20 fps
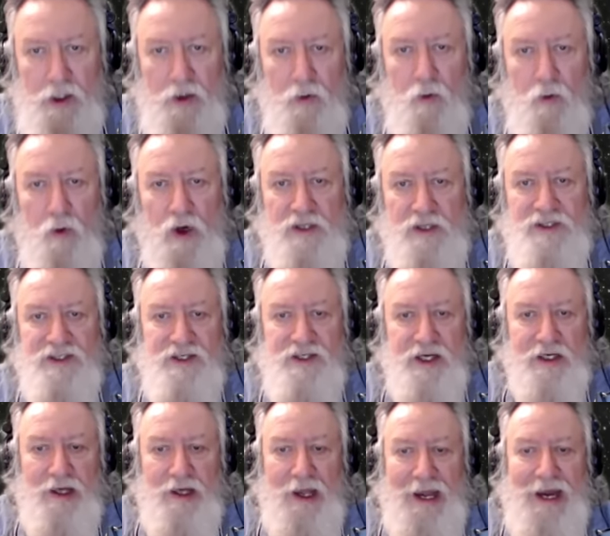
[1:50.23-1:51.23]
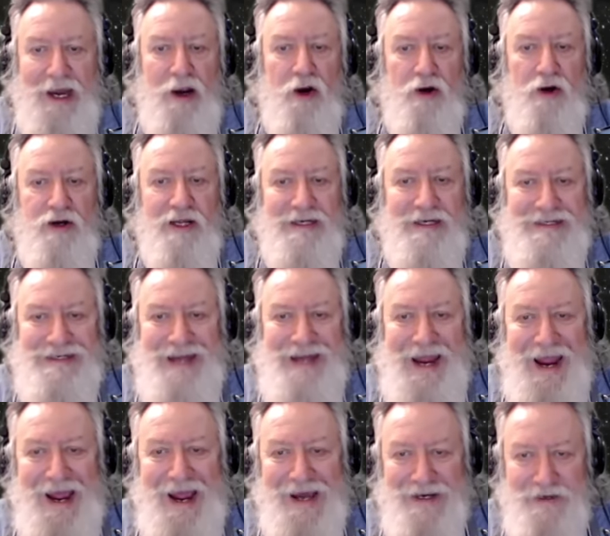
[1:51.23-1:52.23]
once declared
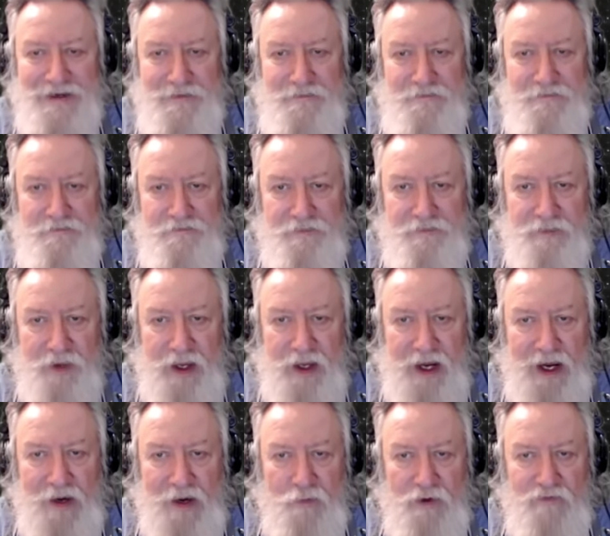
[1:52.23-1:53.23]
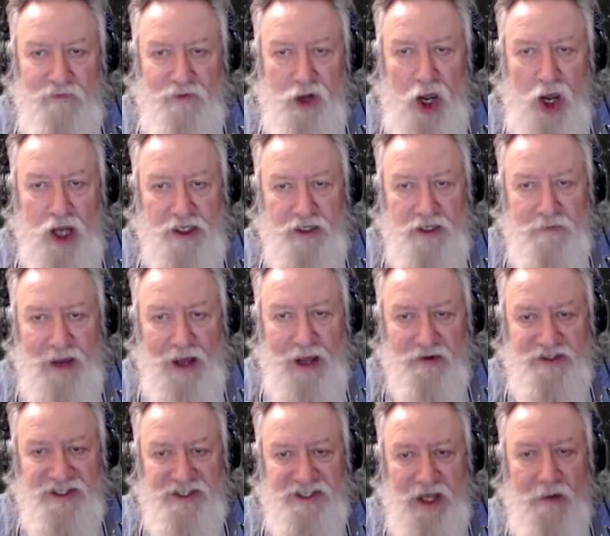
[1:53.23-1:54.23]
dead, and we've talked
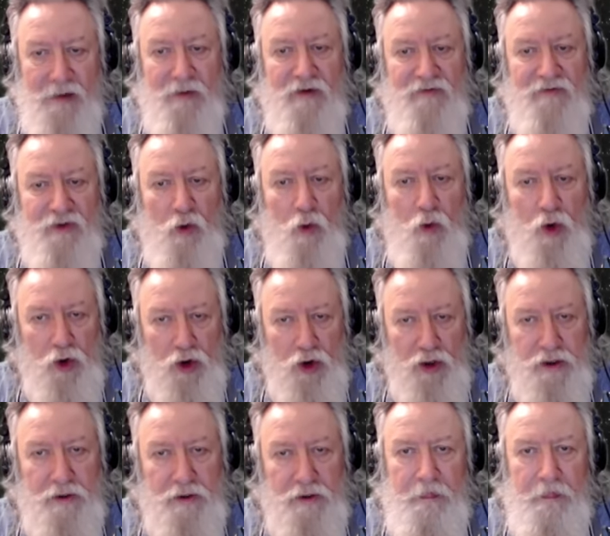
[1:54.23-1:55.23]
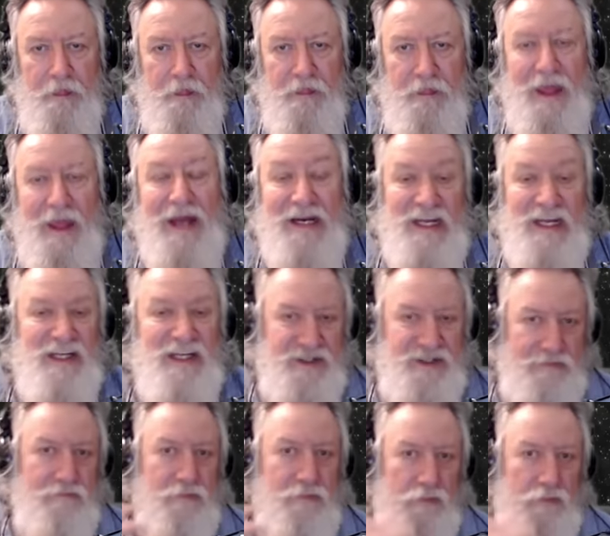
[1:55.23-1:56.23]
about some of the work that
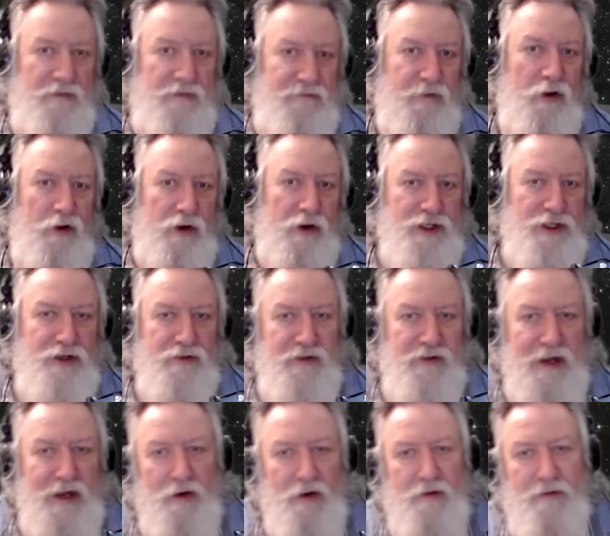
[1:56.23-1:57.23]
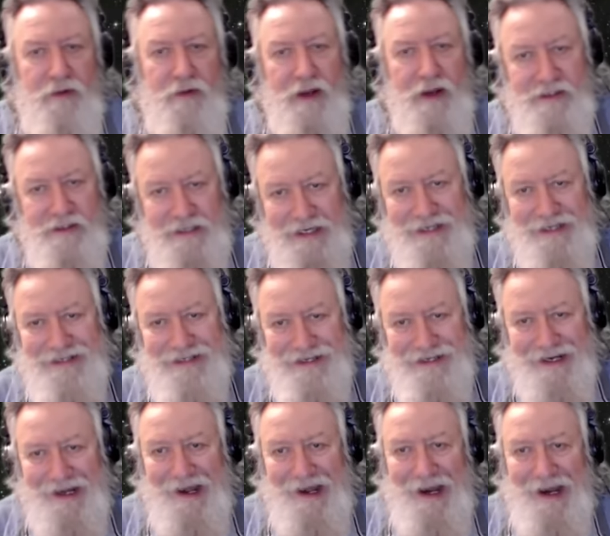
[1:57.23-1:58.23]
he's referring to there that did
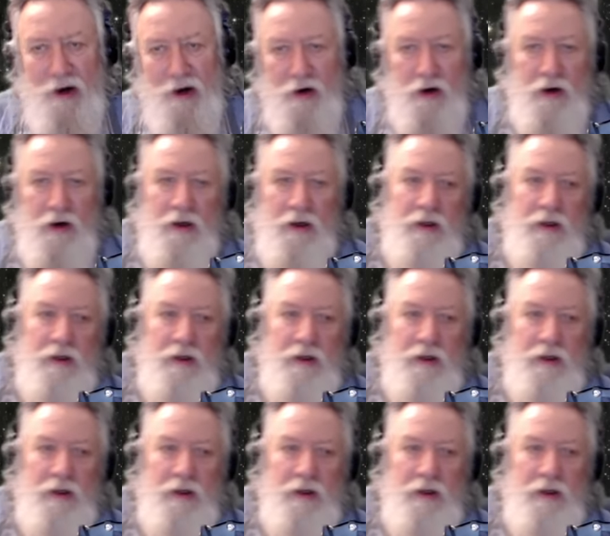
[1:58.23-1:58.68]
declare